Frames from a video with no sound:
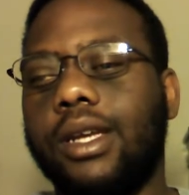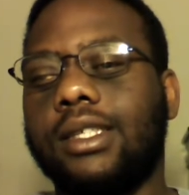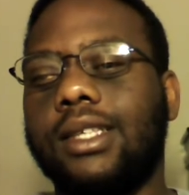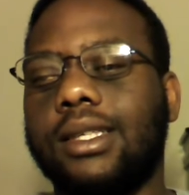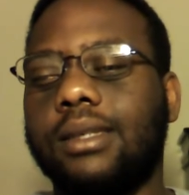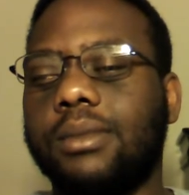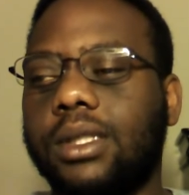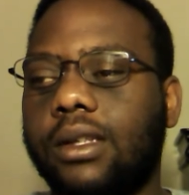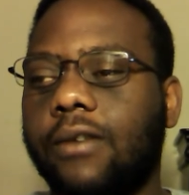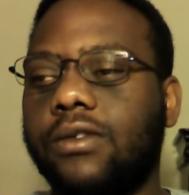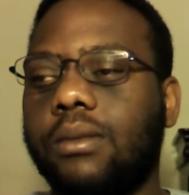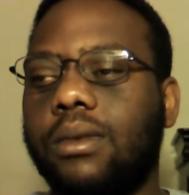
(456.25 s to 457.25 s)
He sets
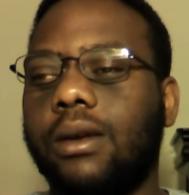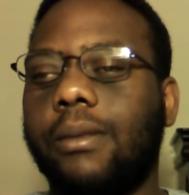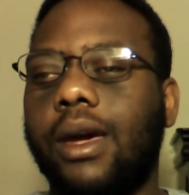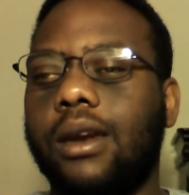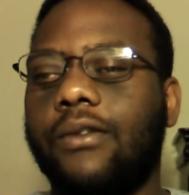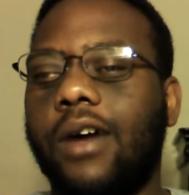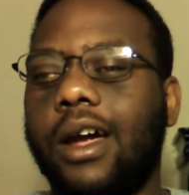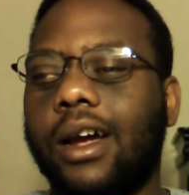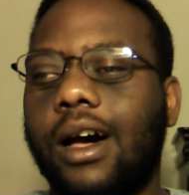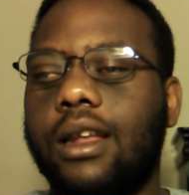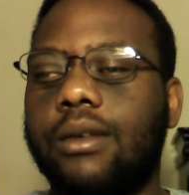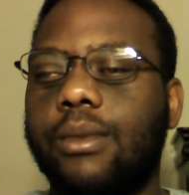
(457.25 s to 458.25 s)
himself to be a man of high
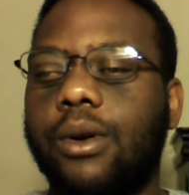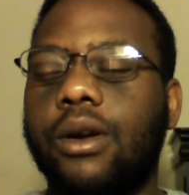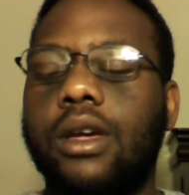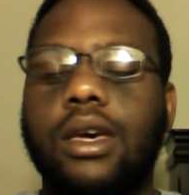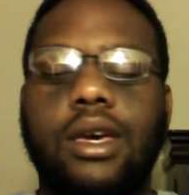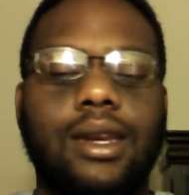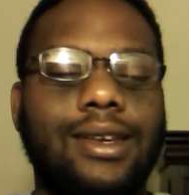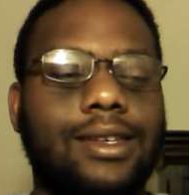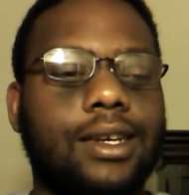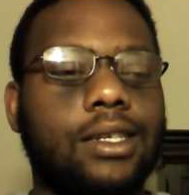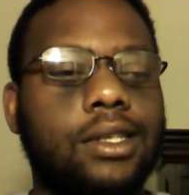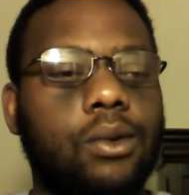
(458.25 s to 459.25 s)
caliber, and he
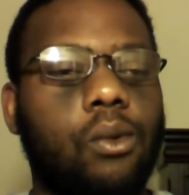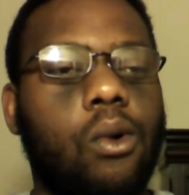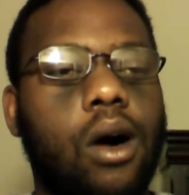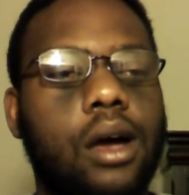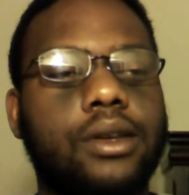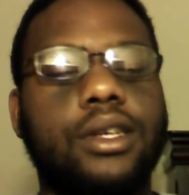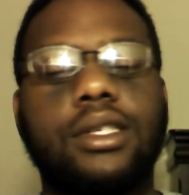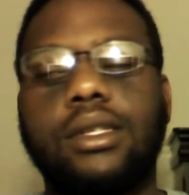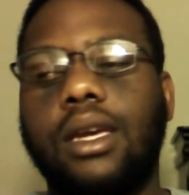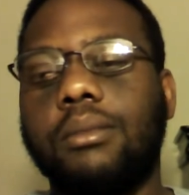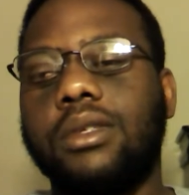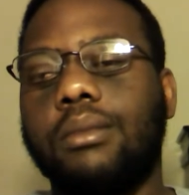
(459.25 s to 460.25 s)
doesn't want his
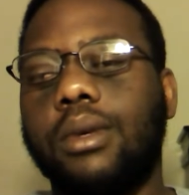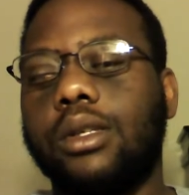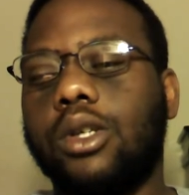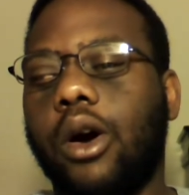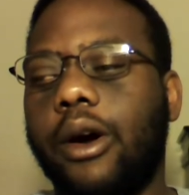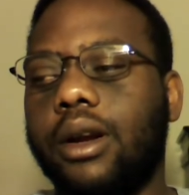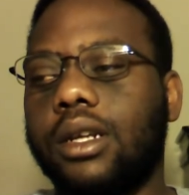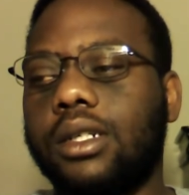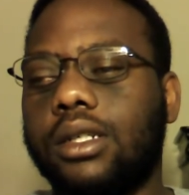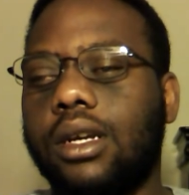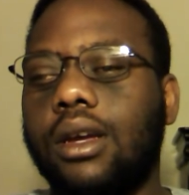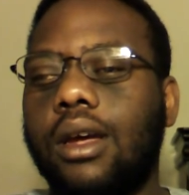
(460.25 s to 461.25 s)
name to be
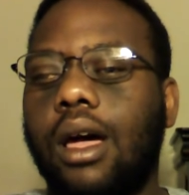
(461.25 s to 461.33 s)
tarnished.